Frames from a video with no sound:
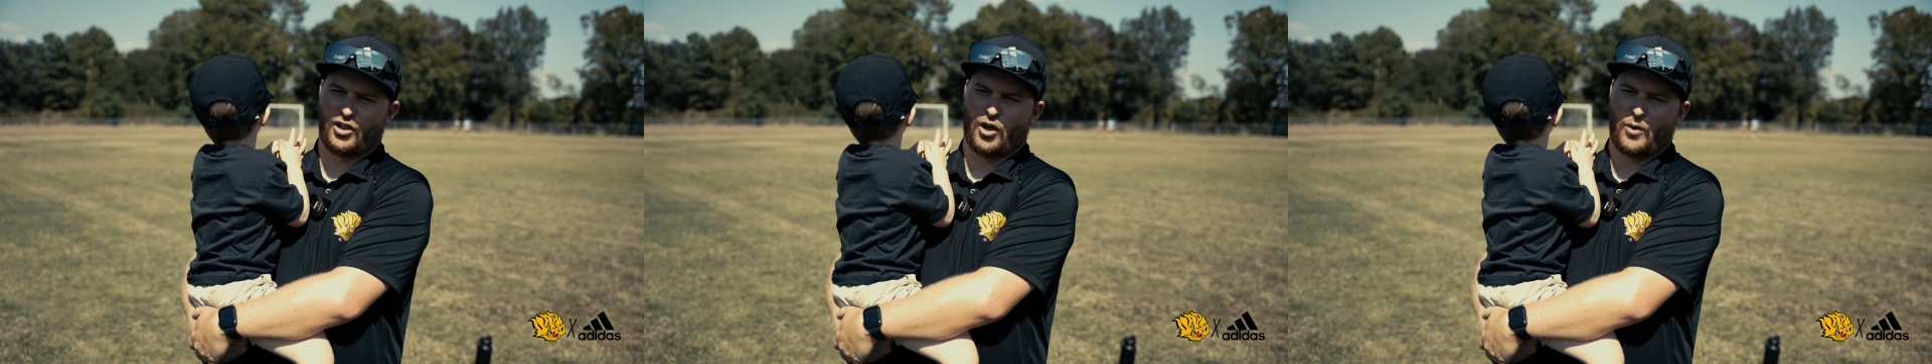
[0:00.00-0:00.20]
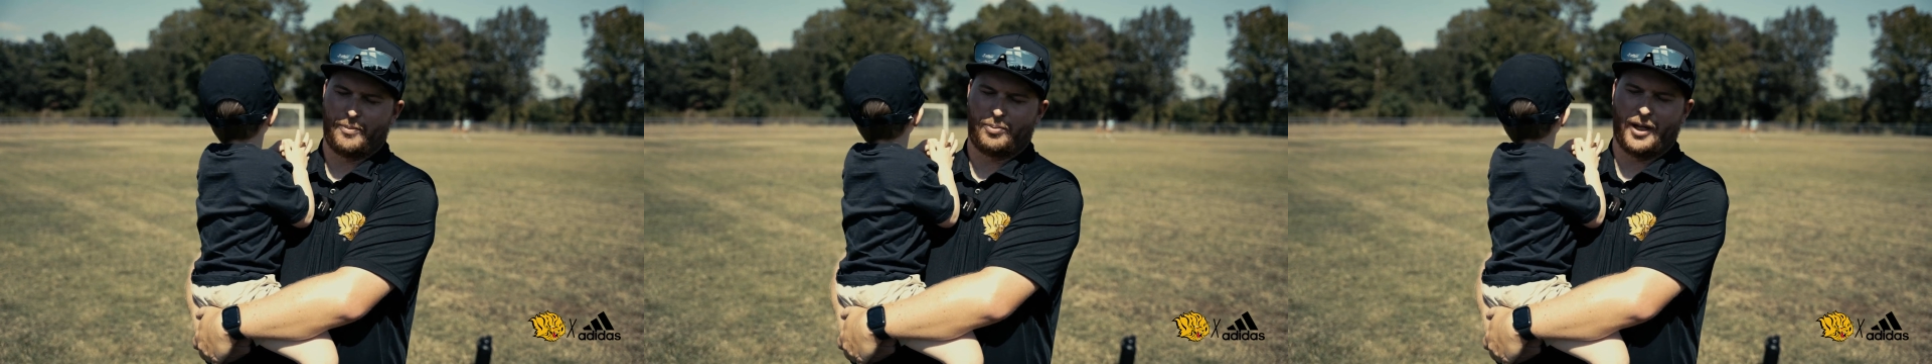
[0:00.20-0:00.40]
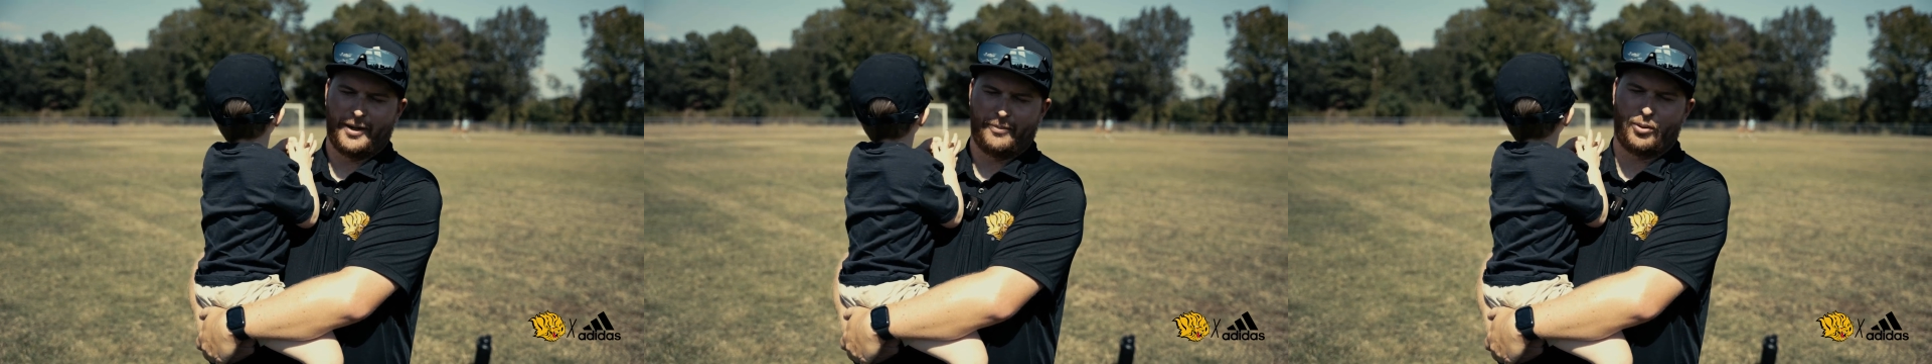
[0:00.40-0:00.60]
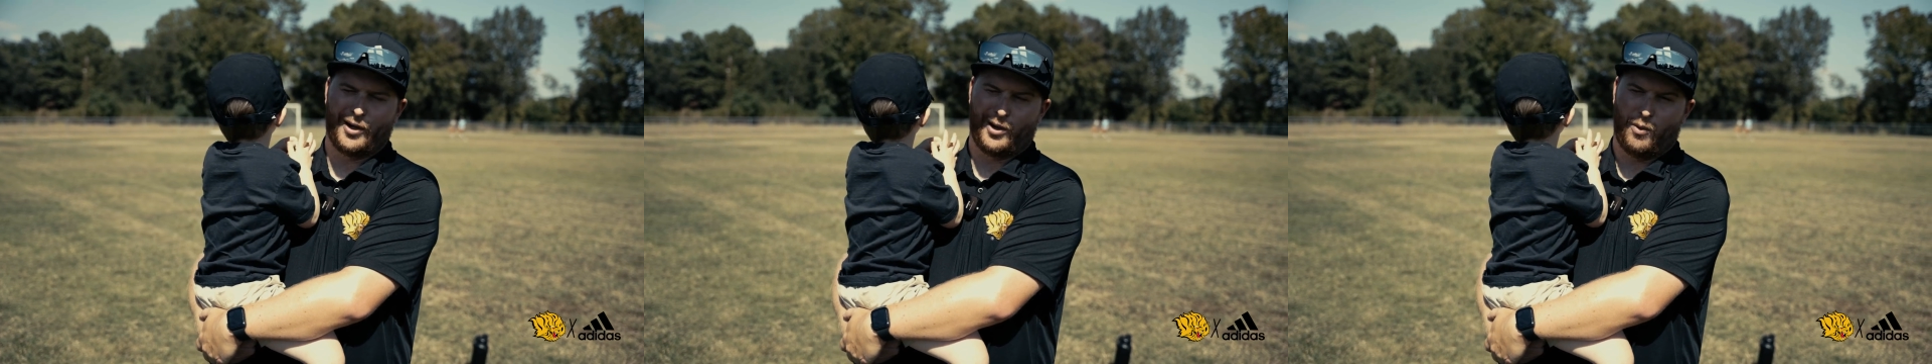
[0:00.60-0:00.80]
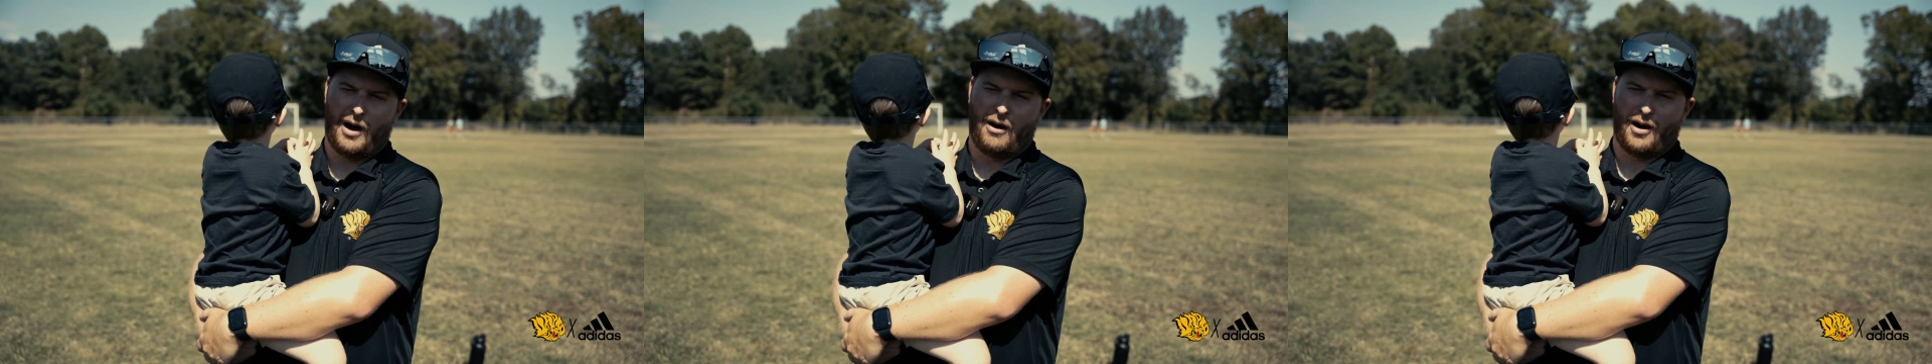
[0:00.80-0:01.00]
You know, we played
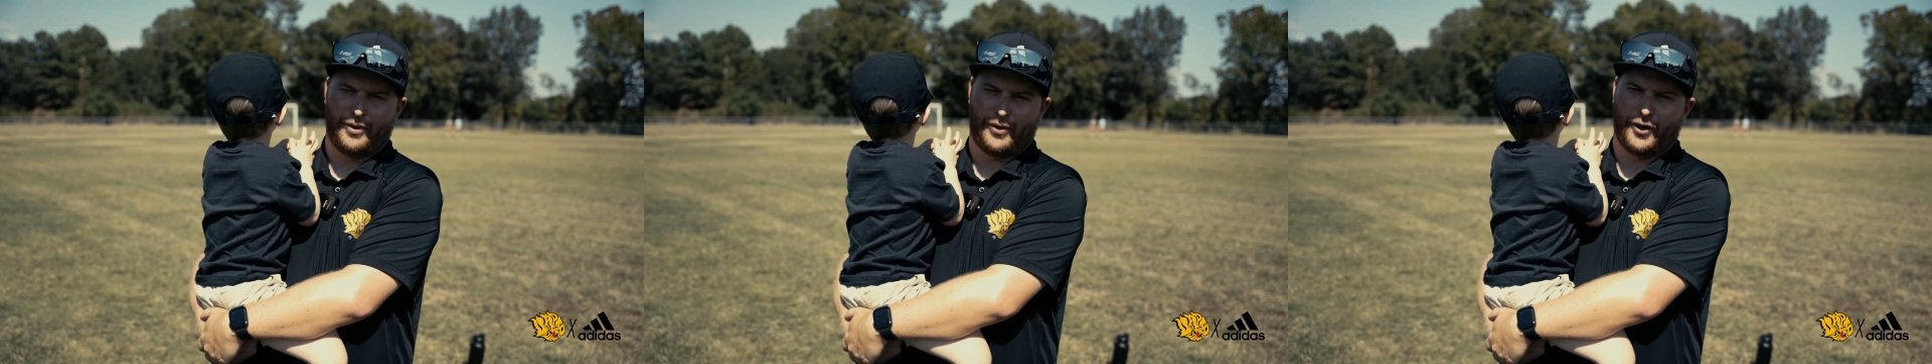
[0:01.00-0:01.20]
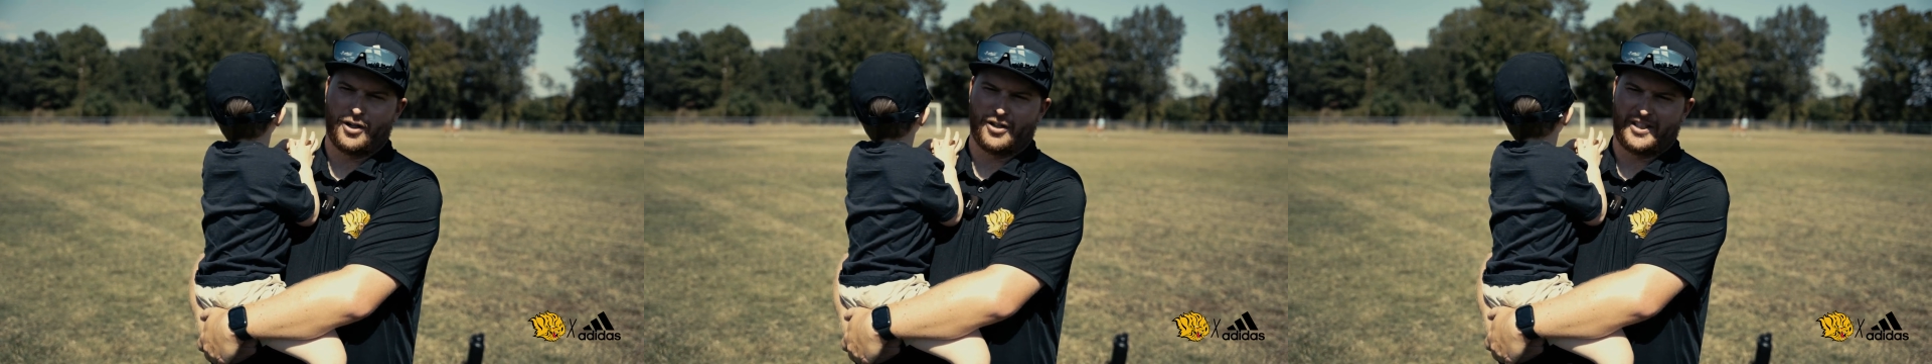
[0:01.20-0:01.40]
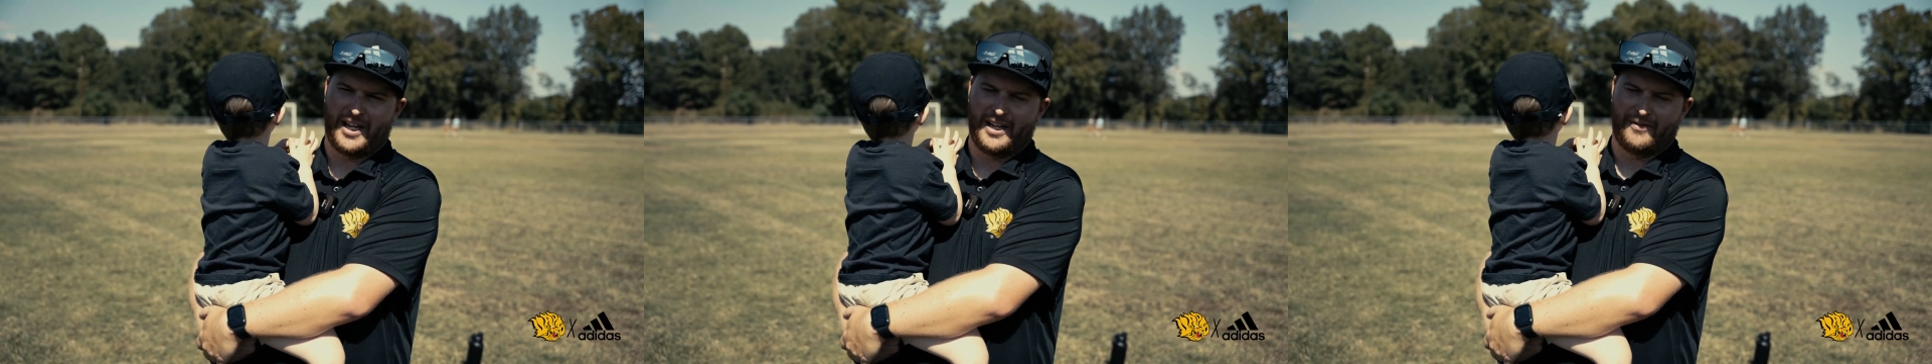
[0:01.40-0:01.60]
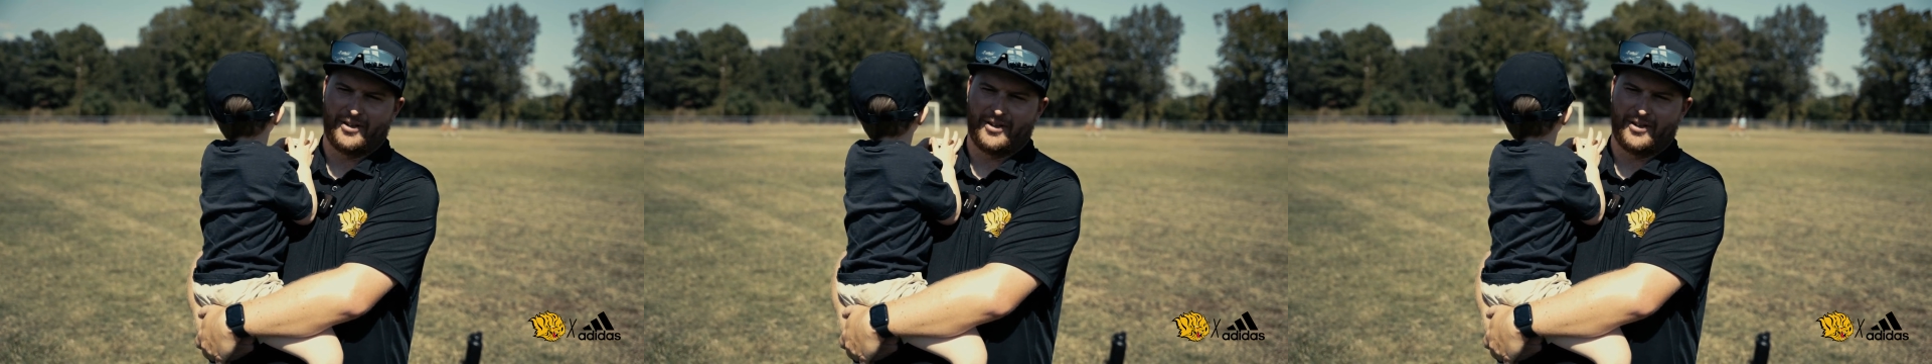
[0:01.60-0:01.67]
pretty well on Thursday,